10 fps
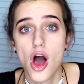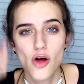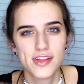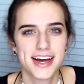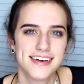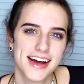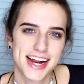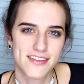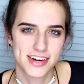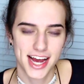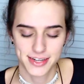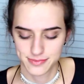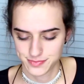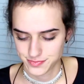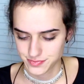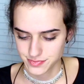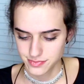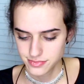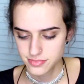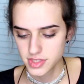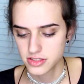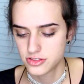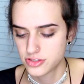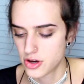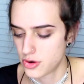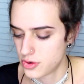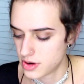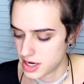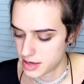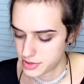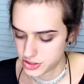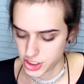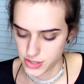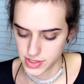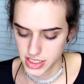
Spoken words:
only at night, every night. So I'm gonna show you what